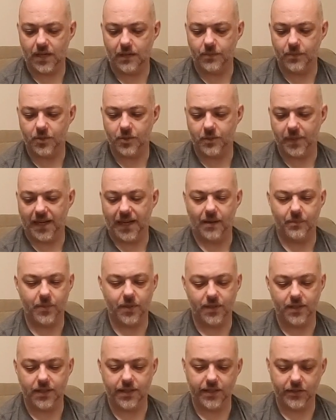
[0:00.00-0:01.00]
spot, but
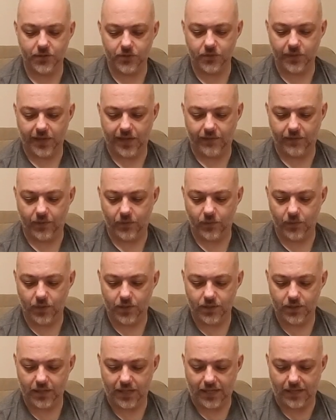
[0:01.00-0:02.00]
then I do have a
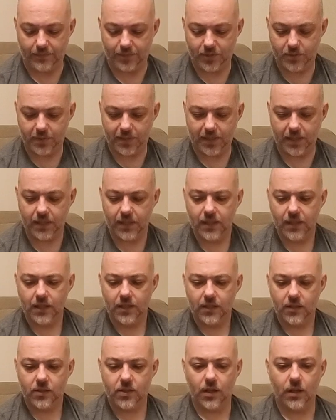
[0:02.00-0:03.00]
one top spot.
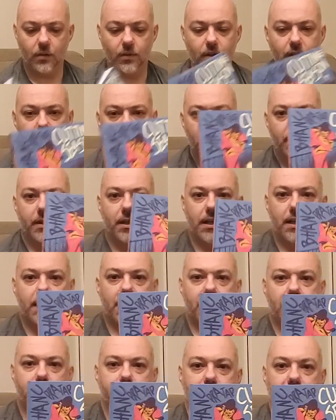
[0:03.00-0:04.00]
So,
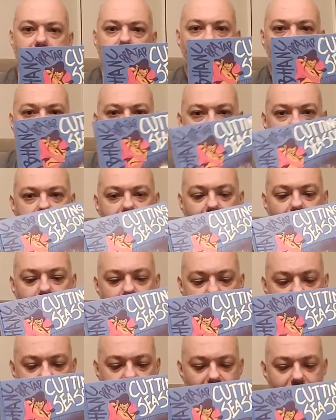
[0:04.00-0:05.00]
Bhanu
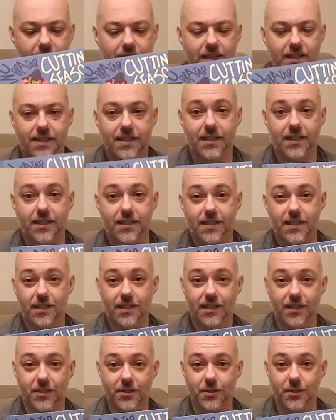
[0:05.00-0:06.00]
Pratap's Cutting Season.
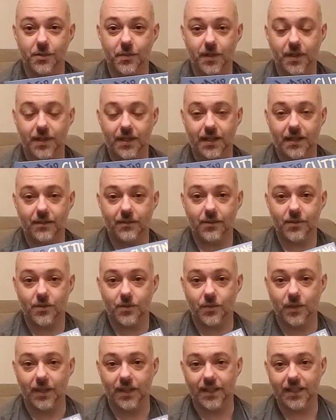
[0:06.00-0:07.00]
This is a book I was
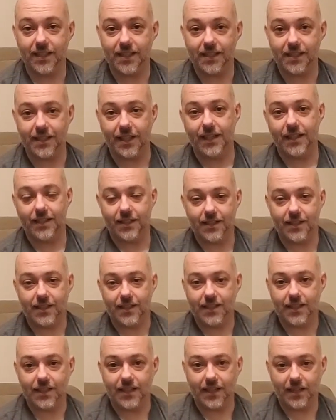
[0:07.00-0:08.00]
really excited to
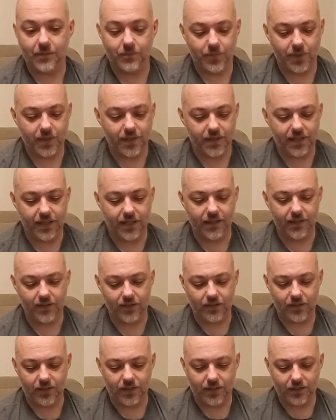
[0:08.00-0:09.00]
get. I've been
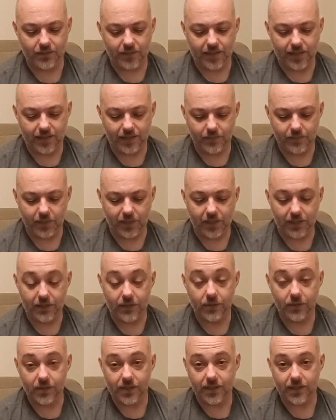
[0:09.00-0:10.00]
eagerly awaiting
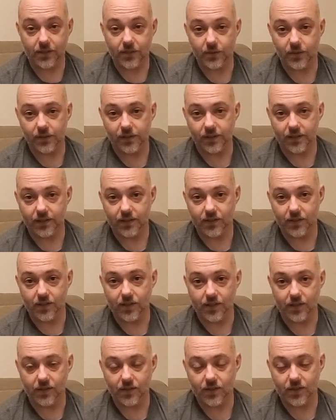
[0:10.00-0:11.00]
Bhanu's next release
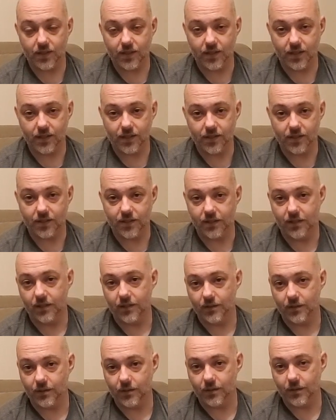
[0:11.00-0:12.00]
since his
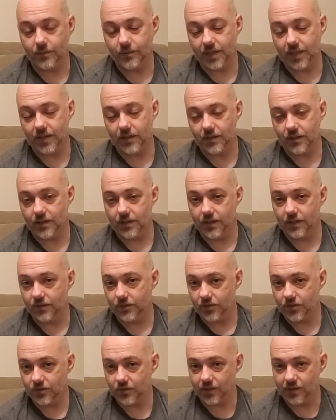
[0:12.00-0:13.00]
Dear Mother and
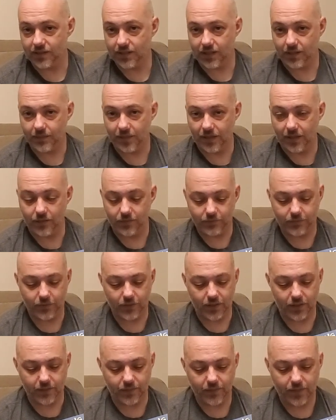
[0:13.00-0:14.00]
Other Stories came out
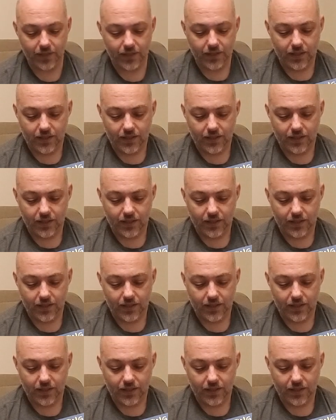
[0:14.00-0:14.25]
from